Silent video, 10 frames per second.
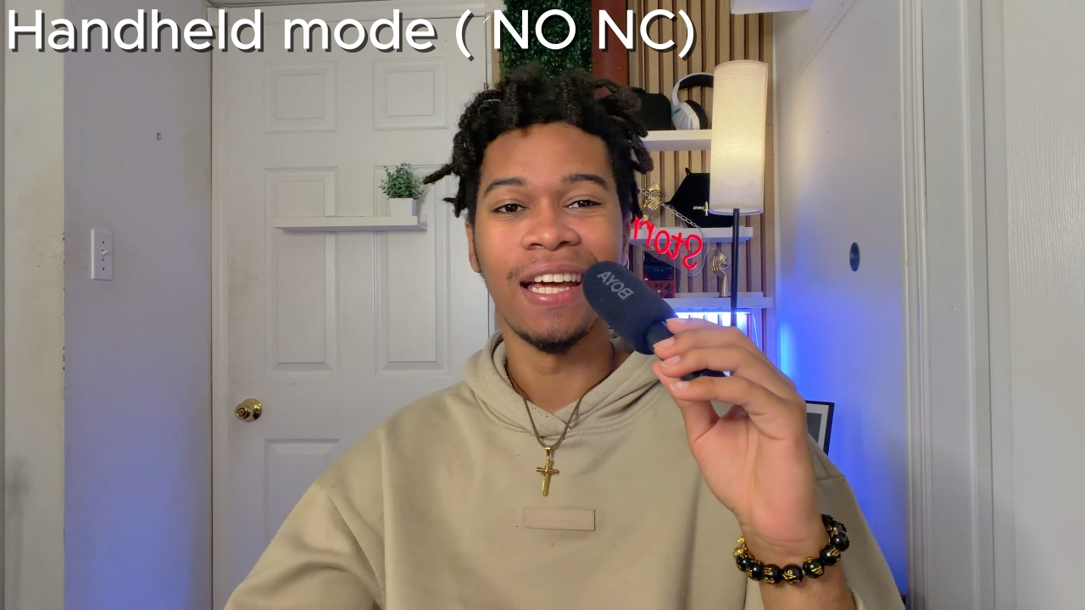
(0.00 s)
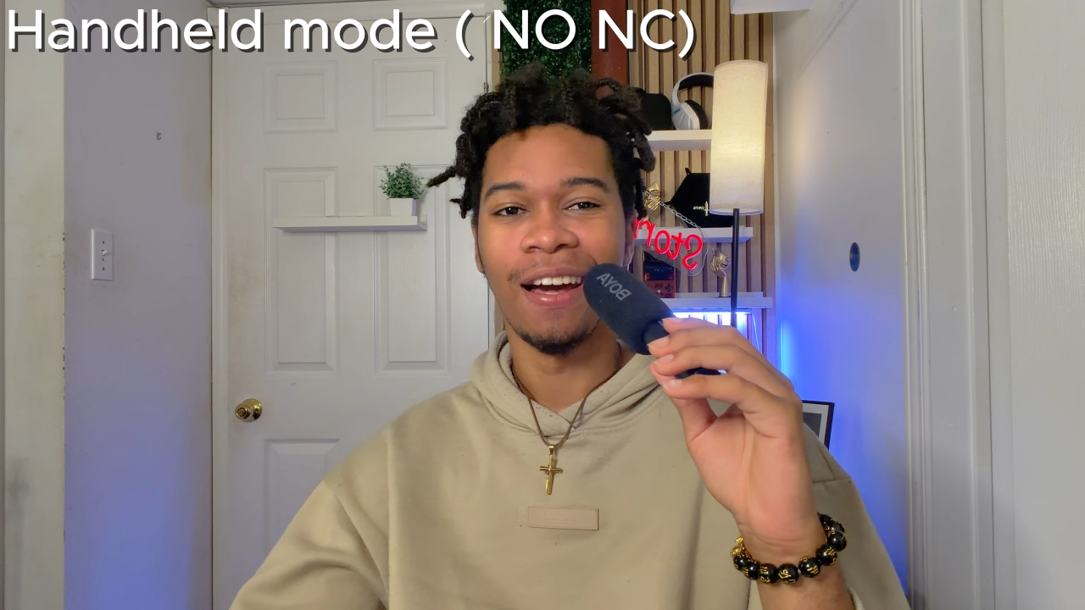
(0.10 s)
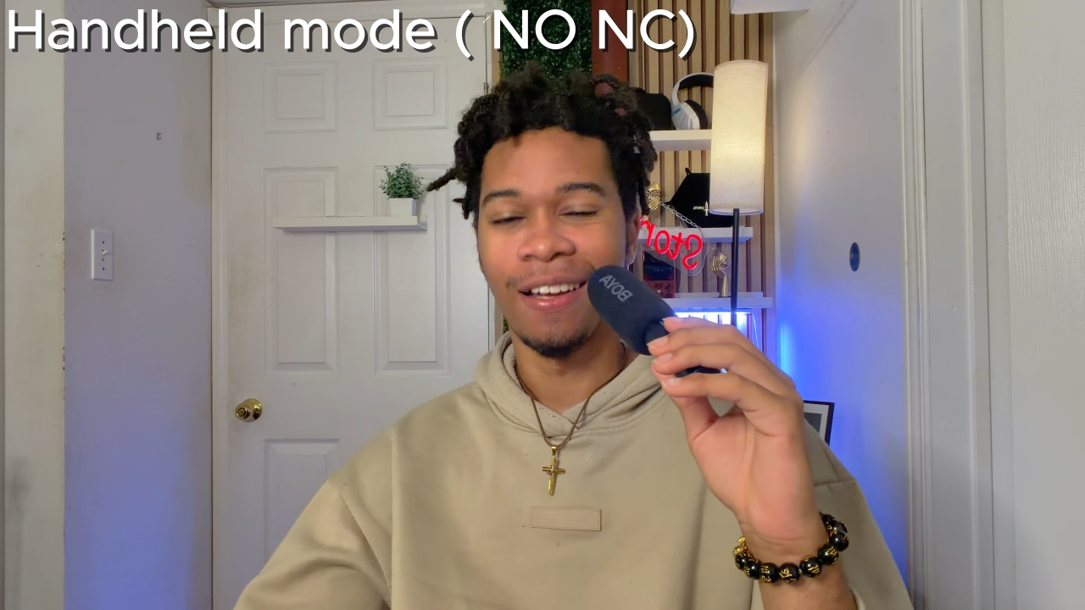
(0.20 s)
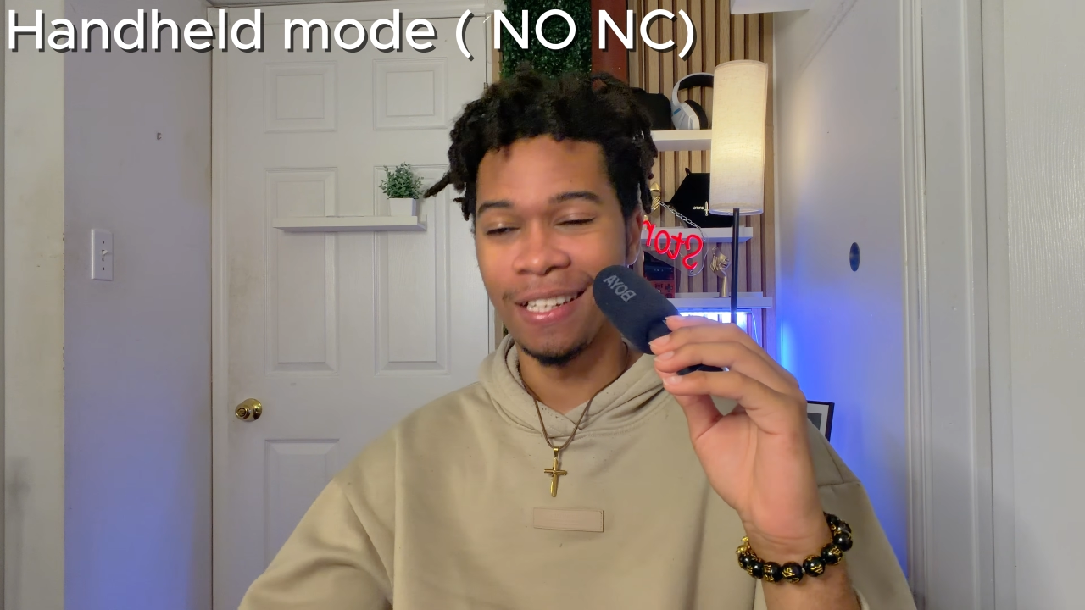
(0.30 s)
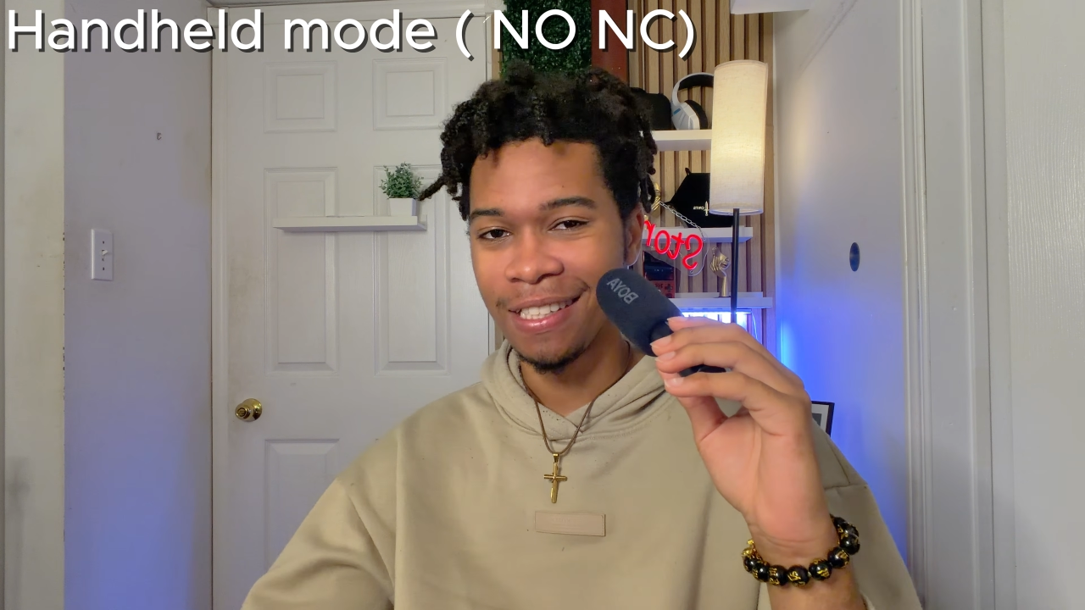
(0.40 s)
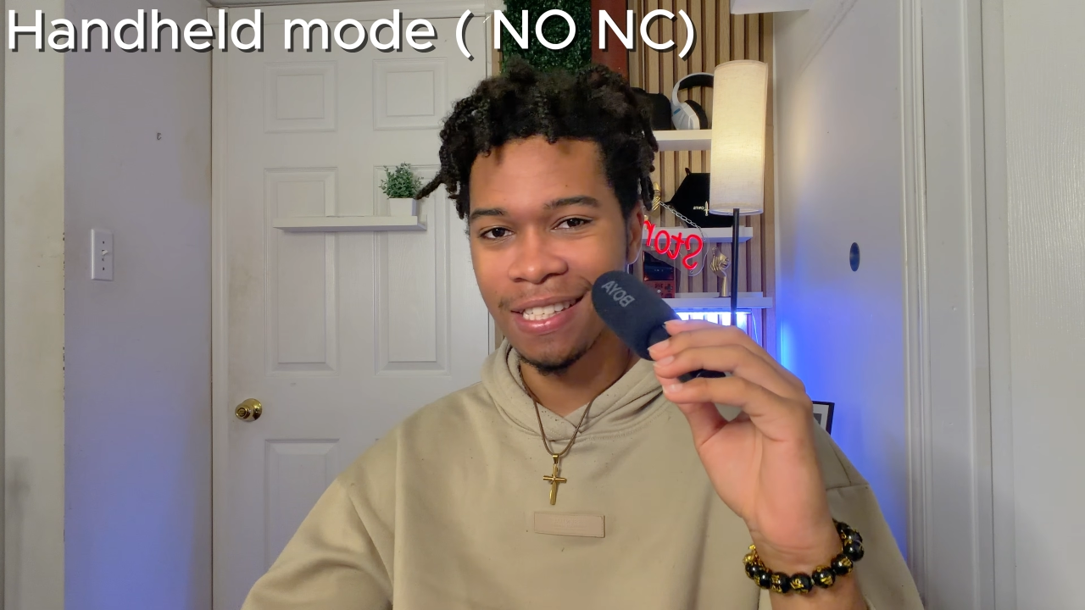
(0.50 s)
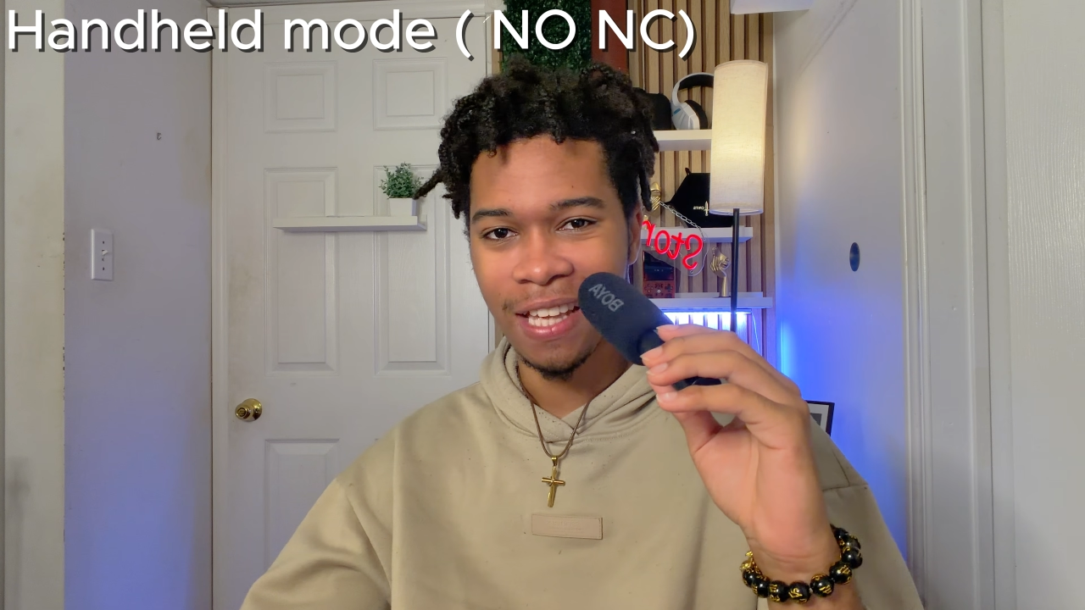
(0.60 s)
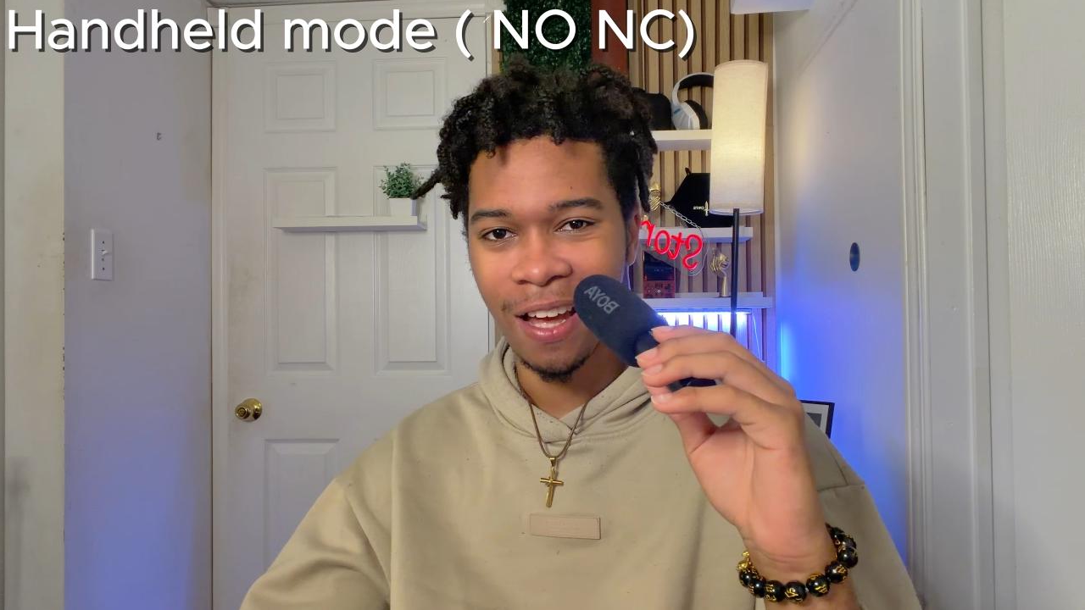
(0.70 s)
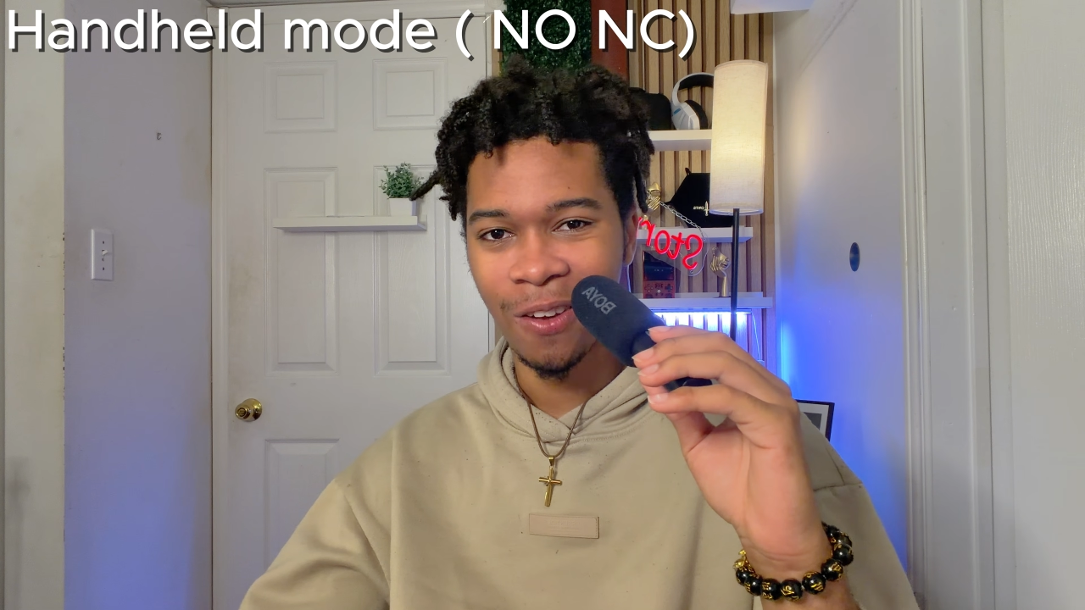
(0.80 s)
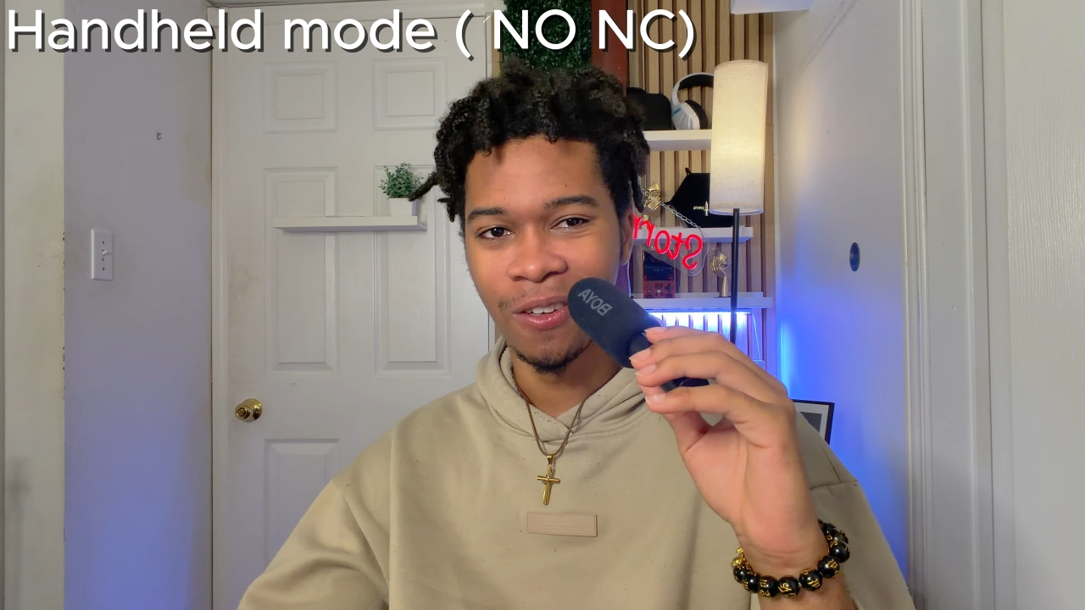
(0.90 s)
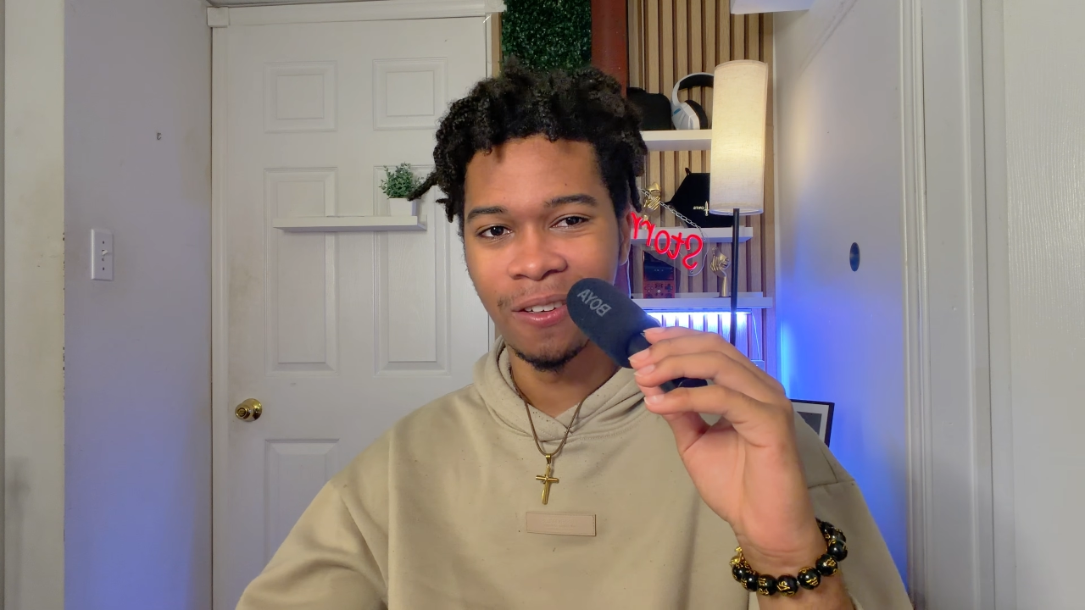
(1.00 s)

how does it sound?